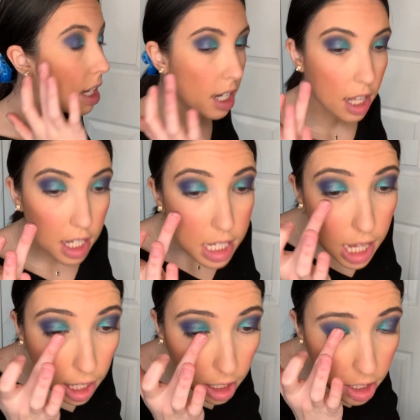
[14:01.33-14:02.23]
to the
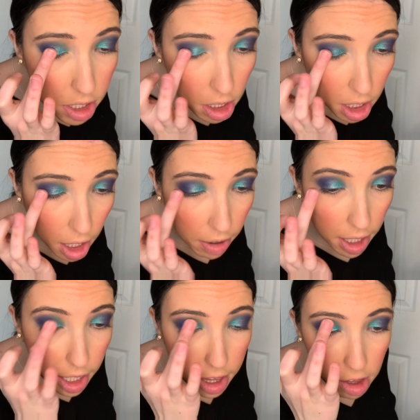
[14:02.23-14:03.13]
center so
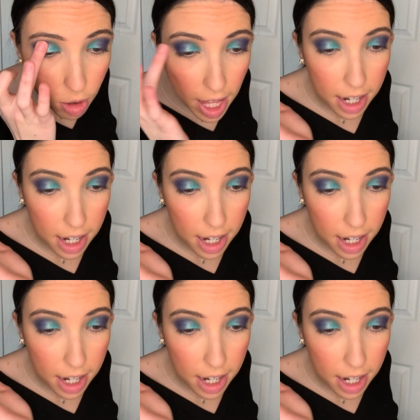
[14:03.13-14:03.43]
that